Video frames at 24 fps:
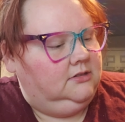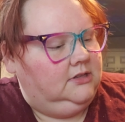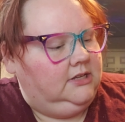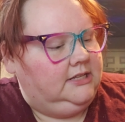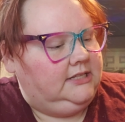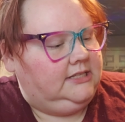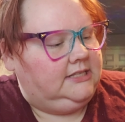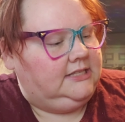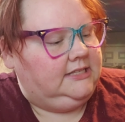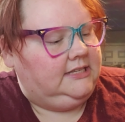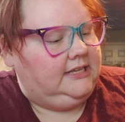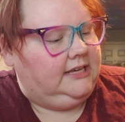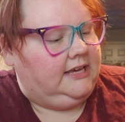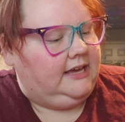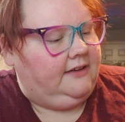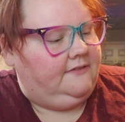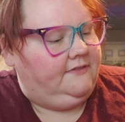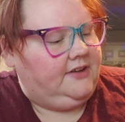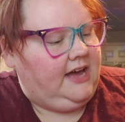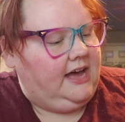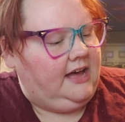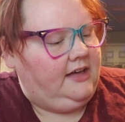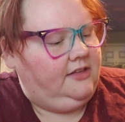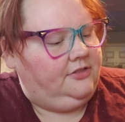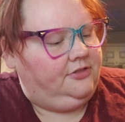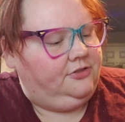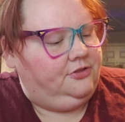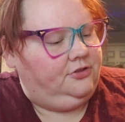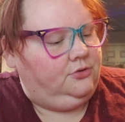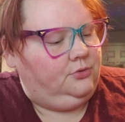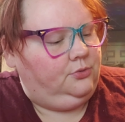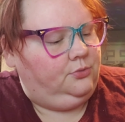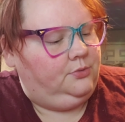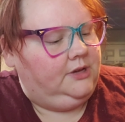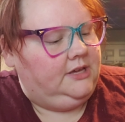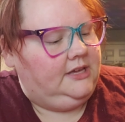Let's see, I've got
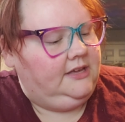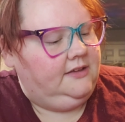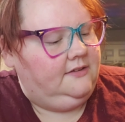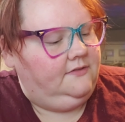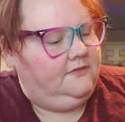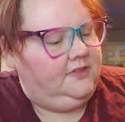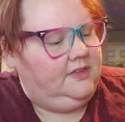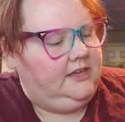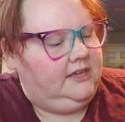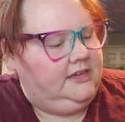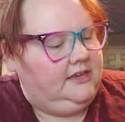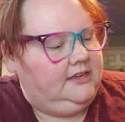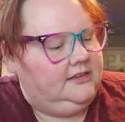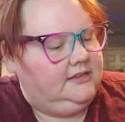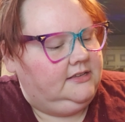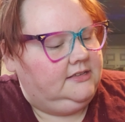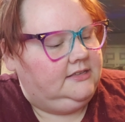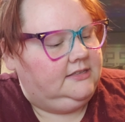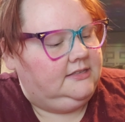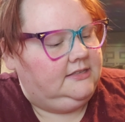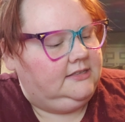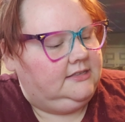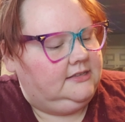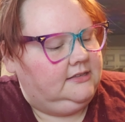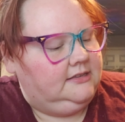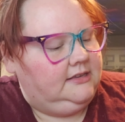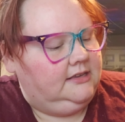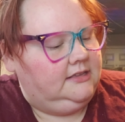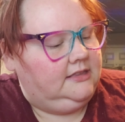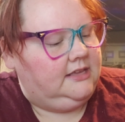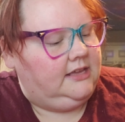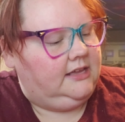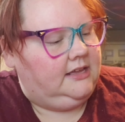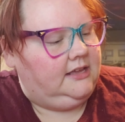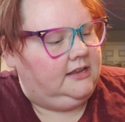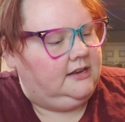3 of these,
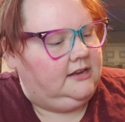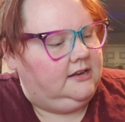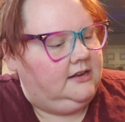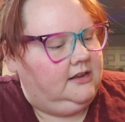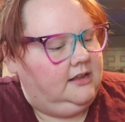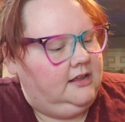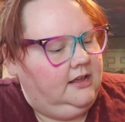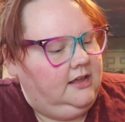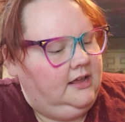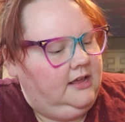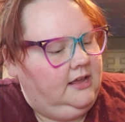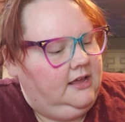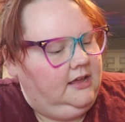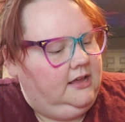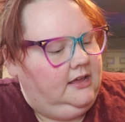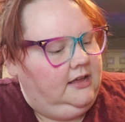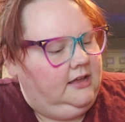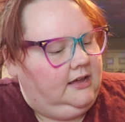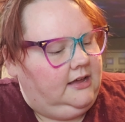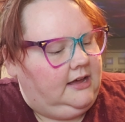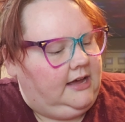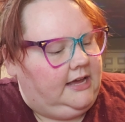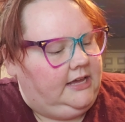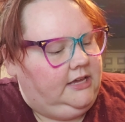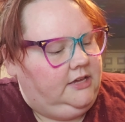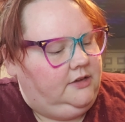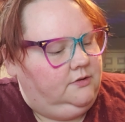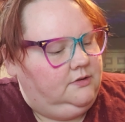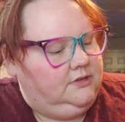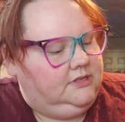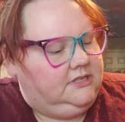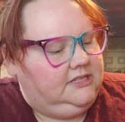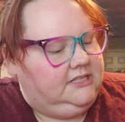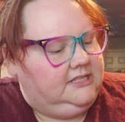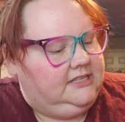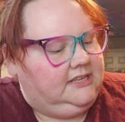and then I
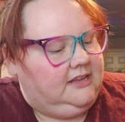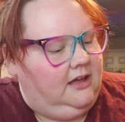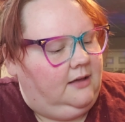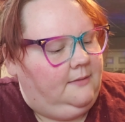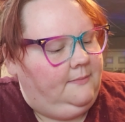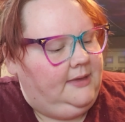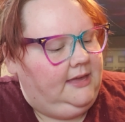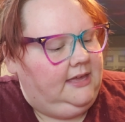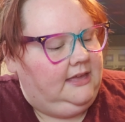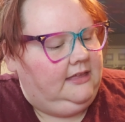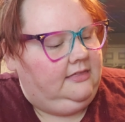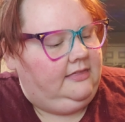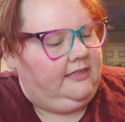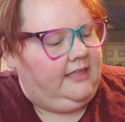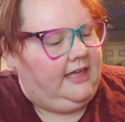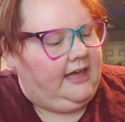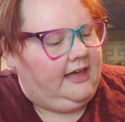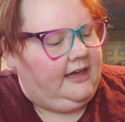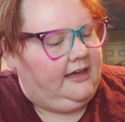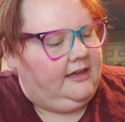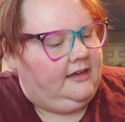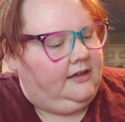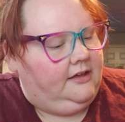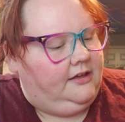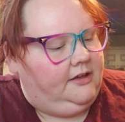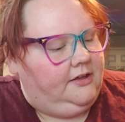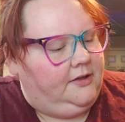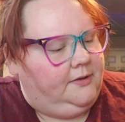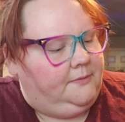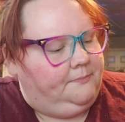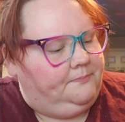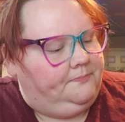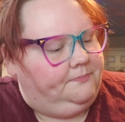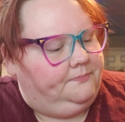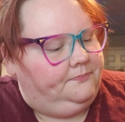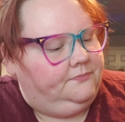used some in that
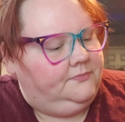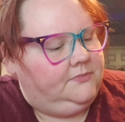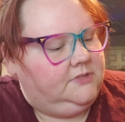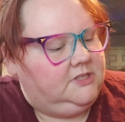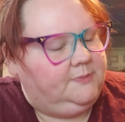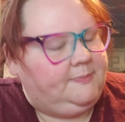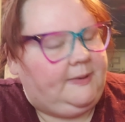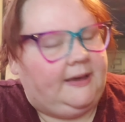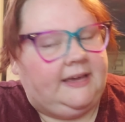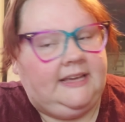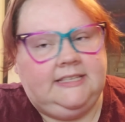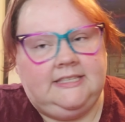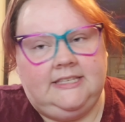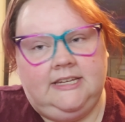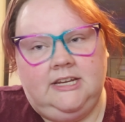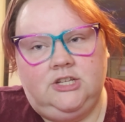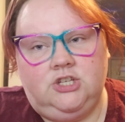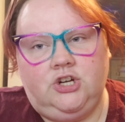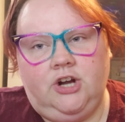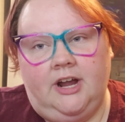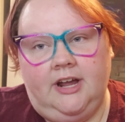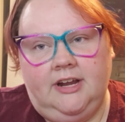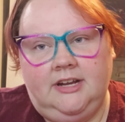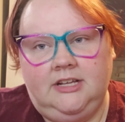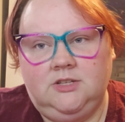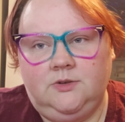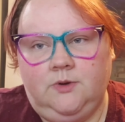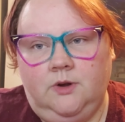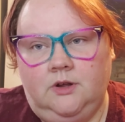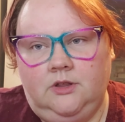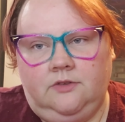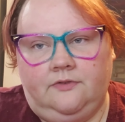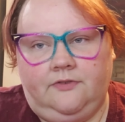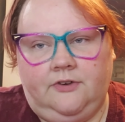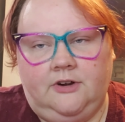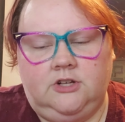spike stitch granny
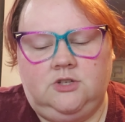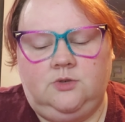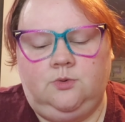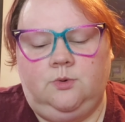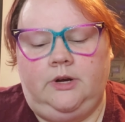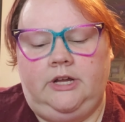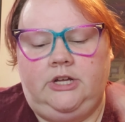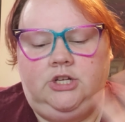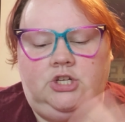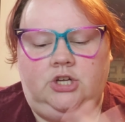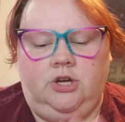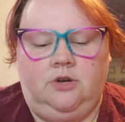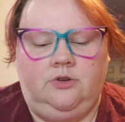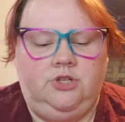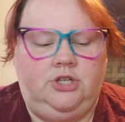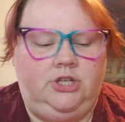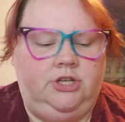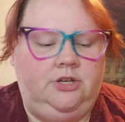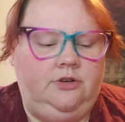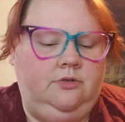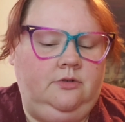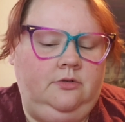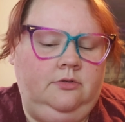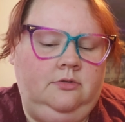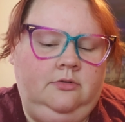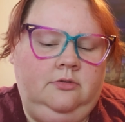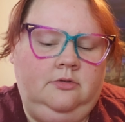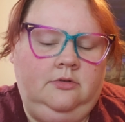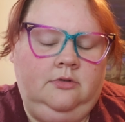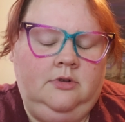square, the first one I showed you.